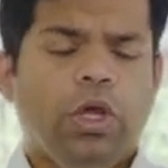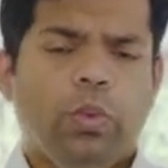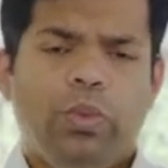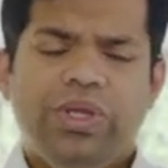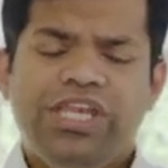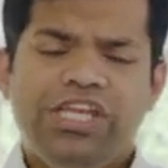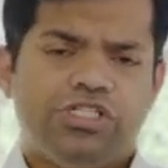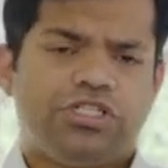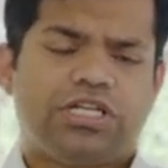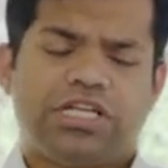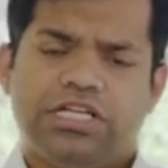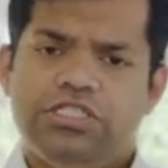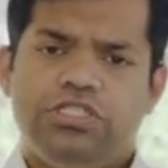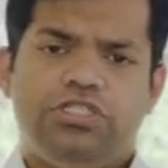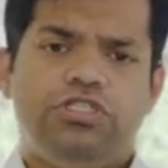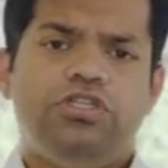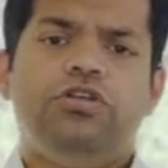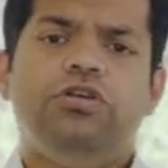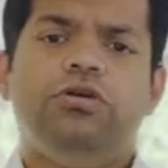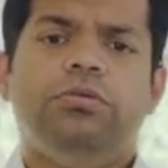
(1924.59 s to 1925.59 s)
we need to
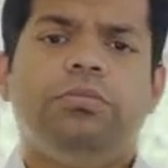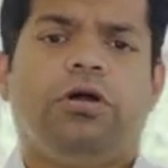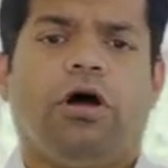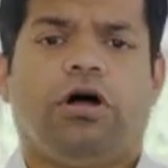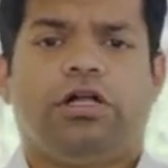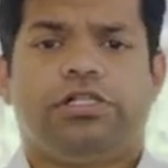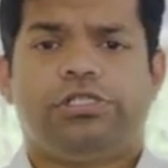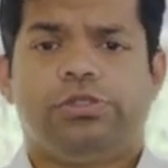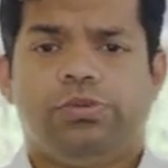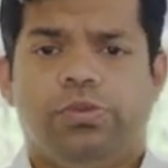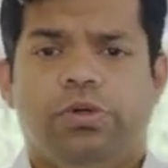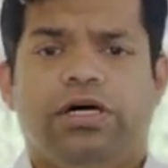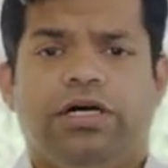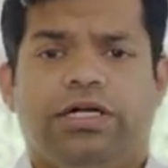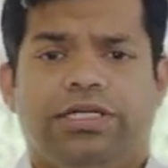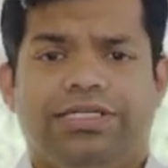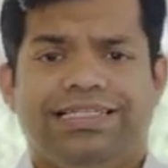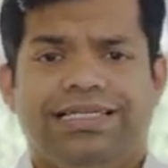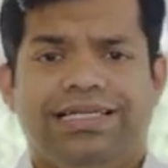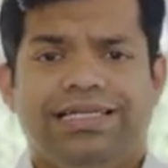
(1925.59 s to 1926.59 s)
consume God's
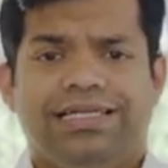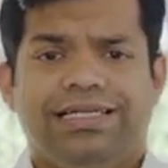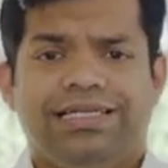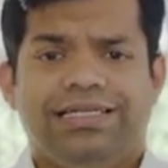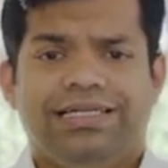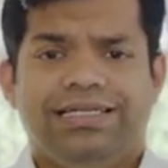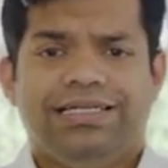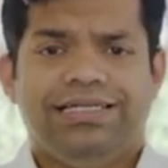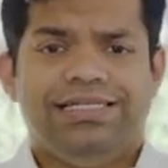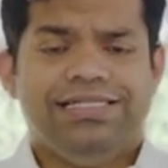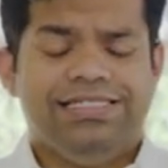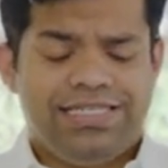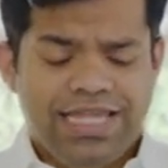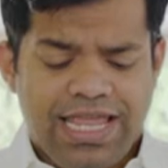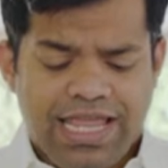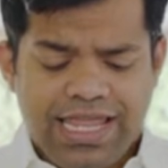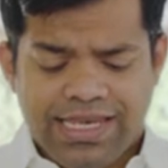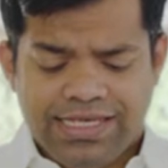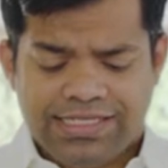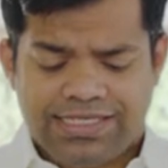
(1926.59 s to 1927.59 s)
Word
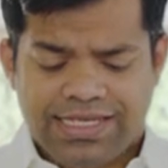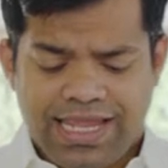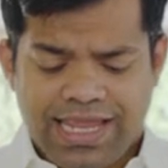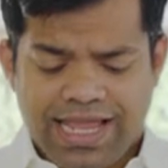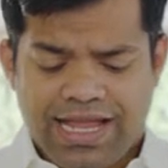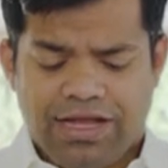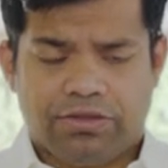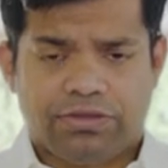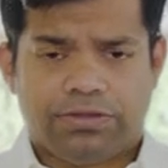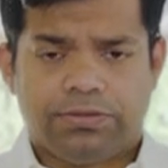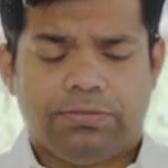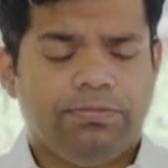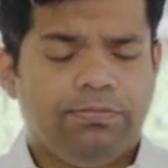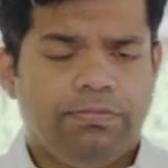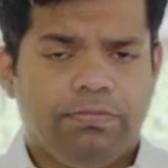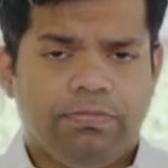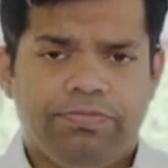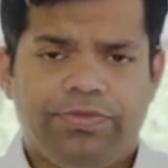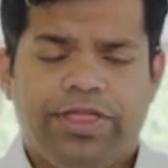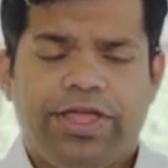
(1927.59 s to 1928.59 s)
day in, day out.
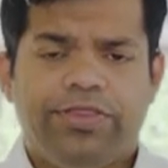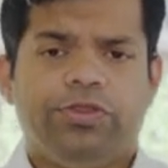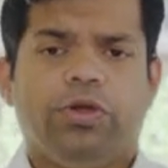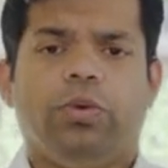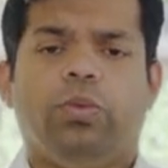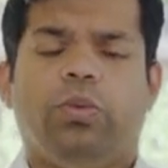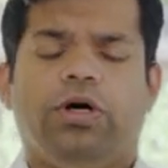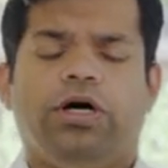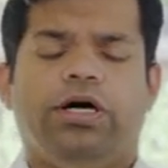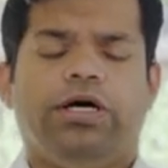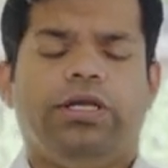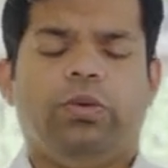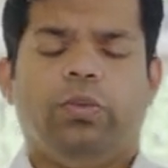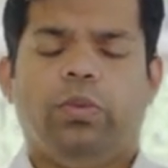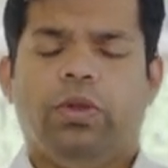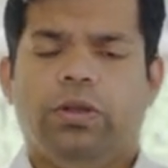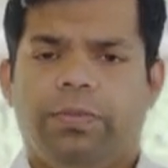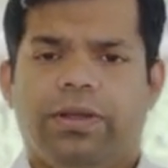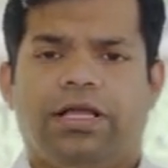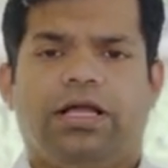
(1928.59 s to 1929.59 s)
Then the Word
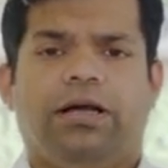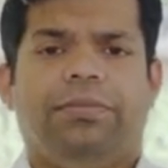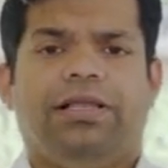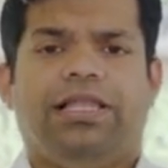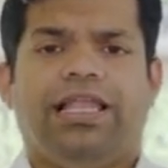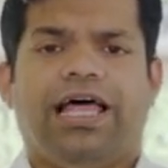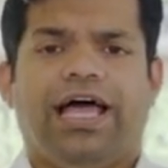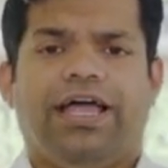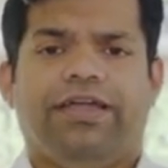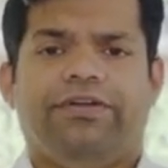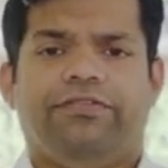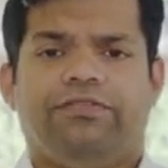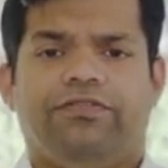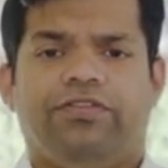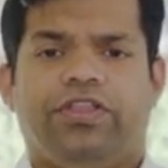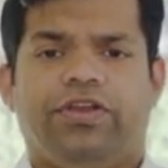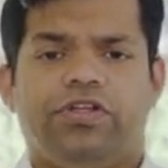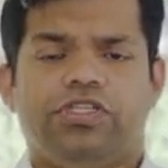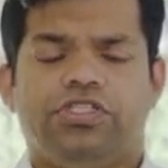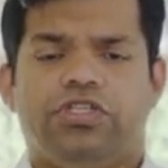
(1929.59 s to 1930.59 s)
will become alive.
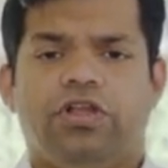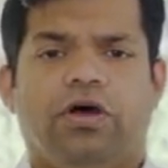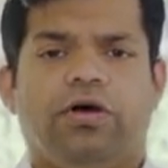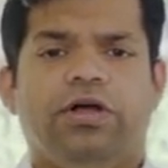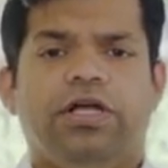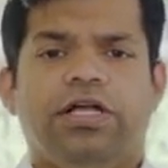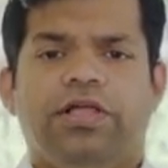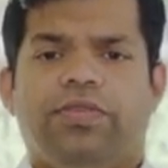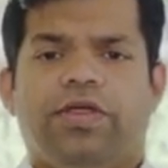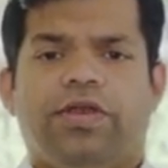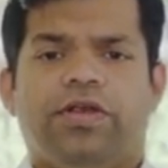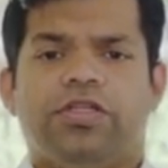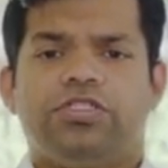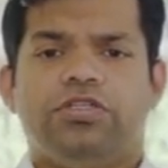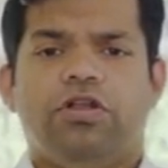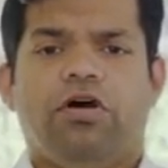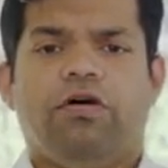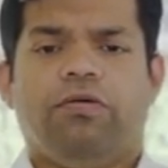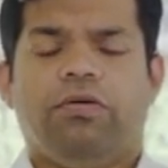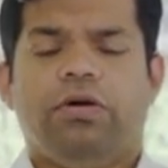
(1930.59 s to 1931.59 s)
There is no, there is
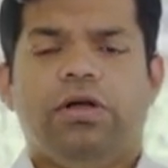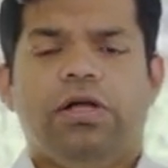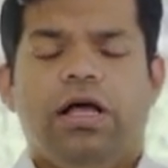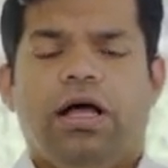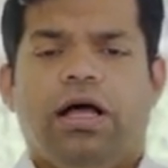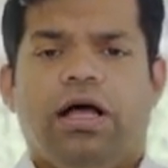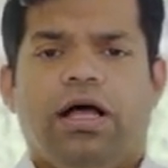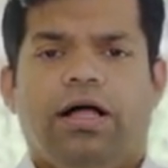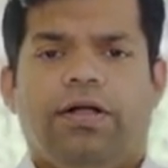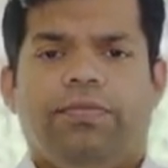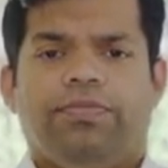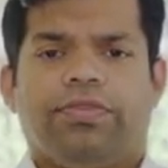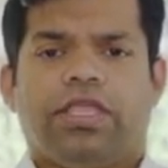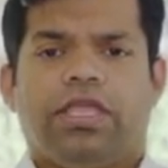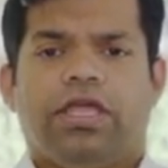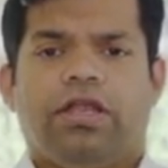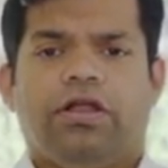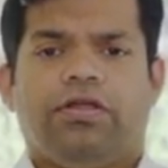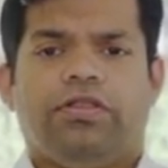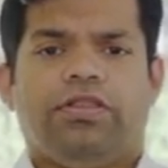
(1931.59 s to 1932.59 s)
no, um,
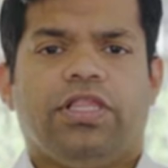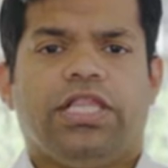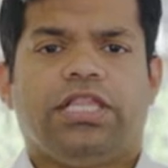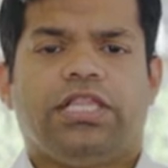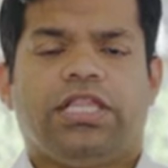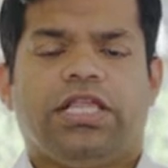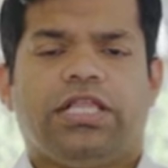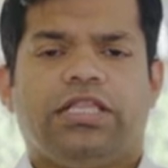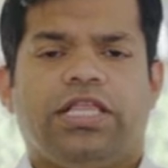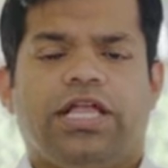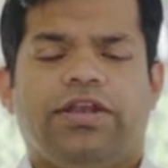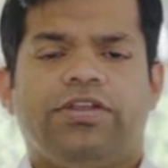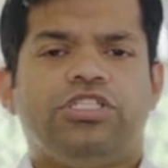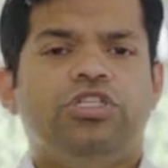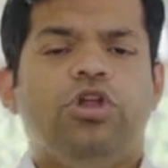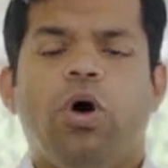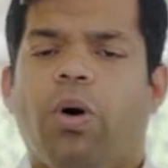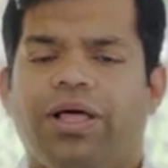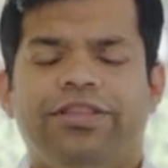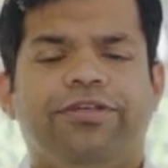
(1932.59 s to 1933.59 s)
you know, th there is
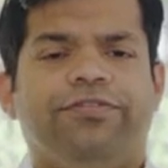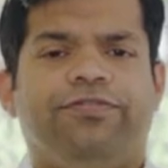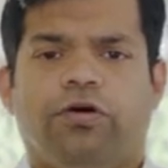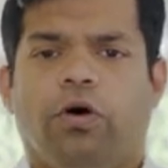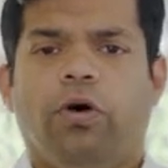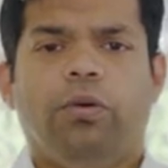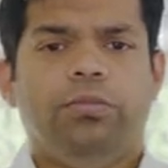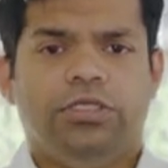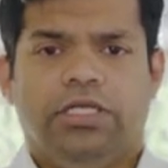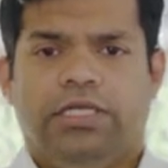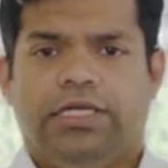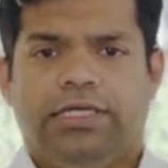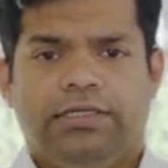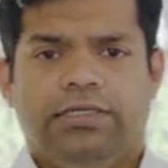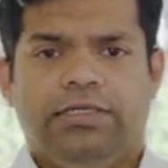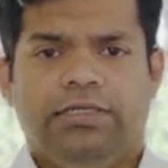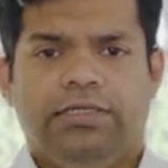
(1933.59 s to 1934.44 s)
no other formula.